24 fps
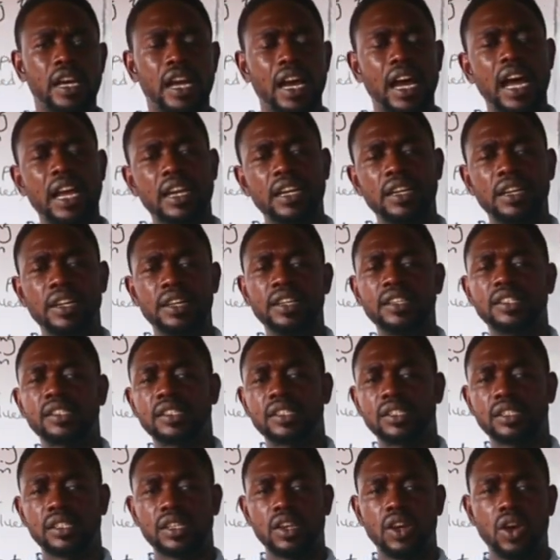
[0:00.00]

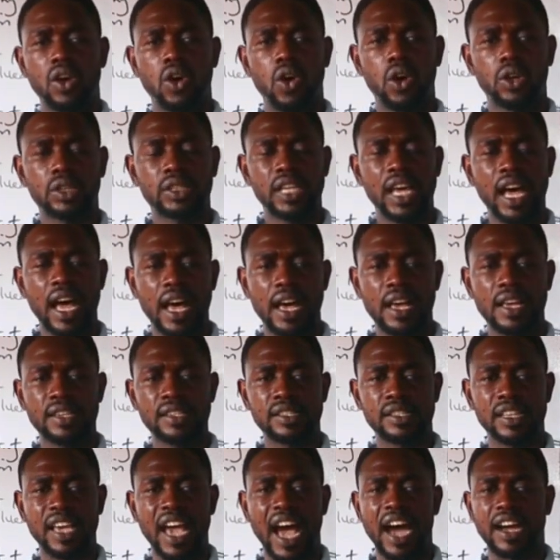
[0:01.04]
Catalyst
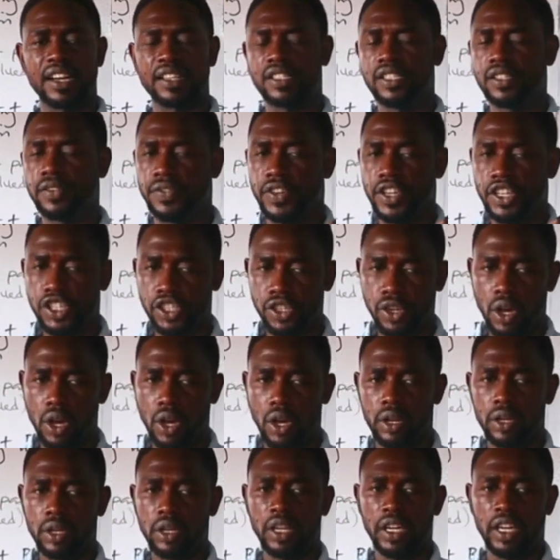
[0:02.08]
alters the
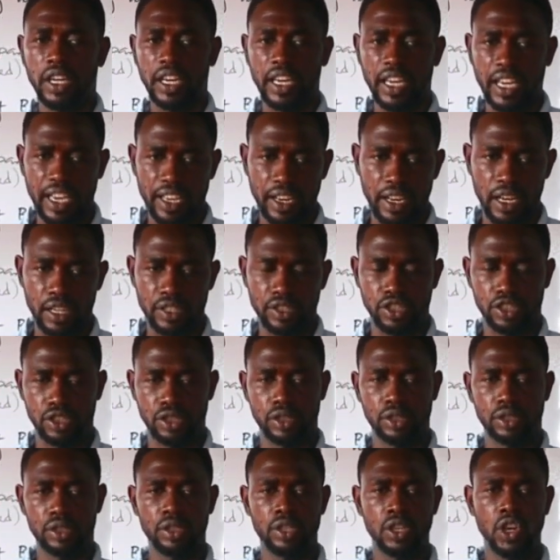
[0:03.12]
activation
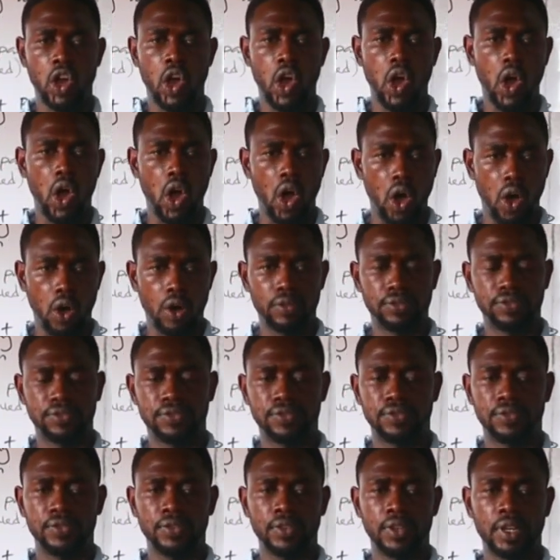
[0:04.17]
energy of
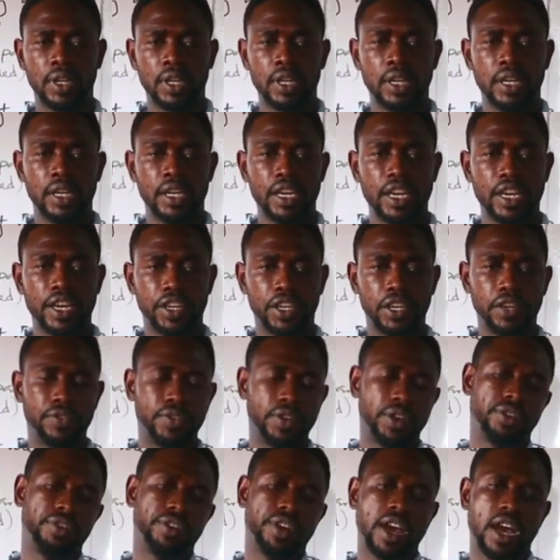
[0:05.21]
a
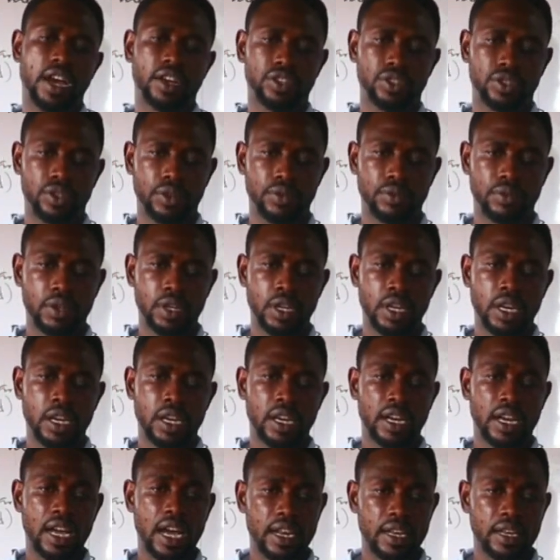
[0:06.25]
given reaction.
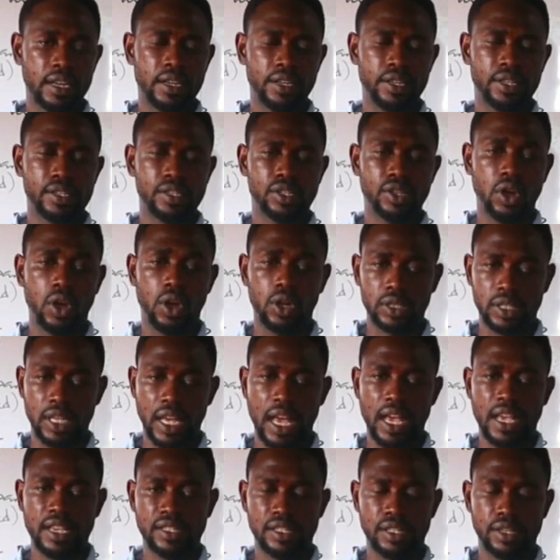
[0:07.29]
Catalyst
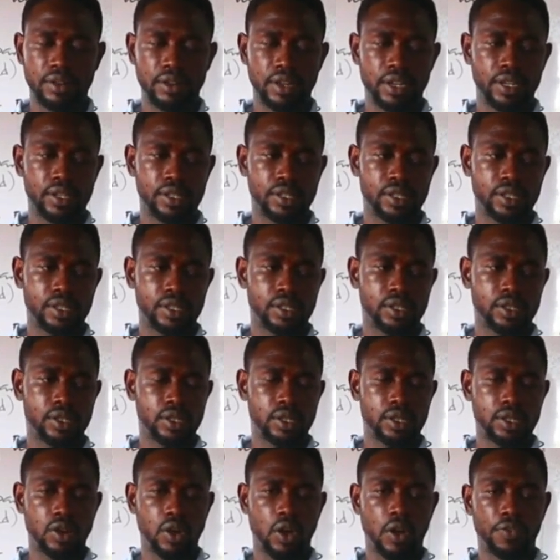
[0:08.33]
alters the rates
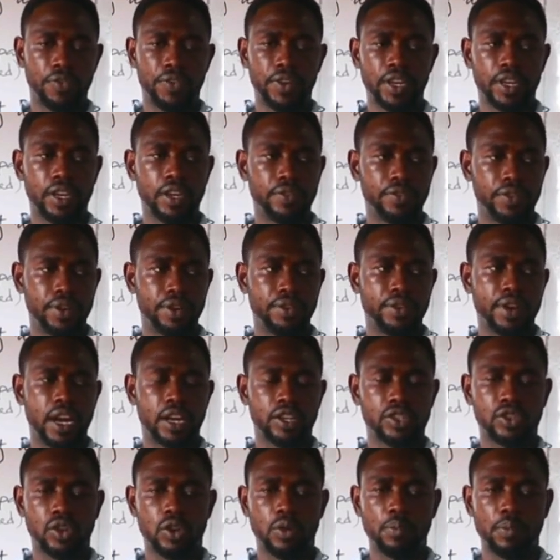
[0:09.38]
of a given
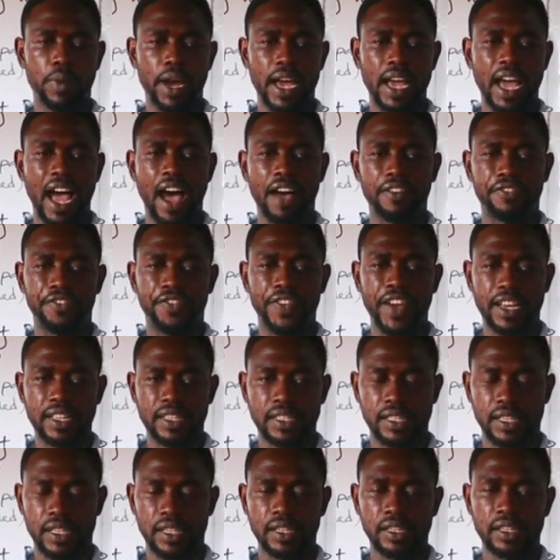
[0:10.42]
reaction by
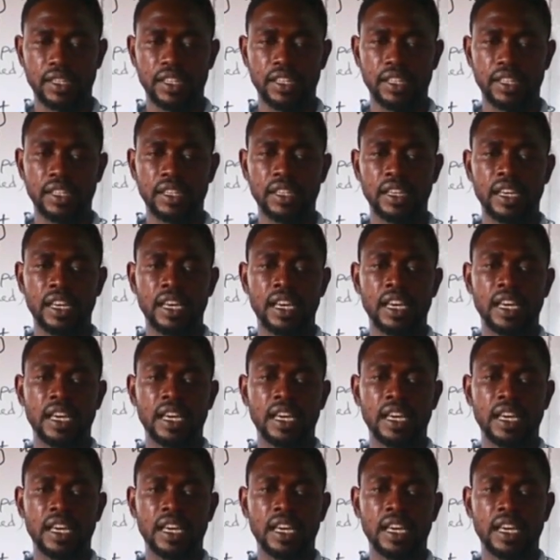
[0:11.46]
affecting the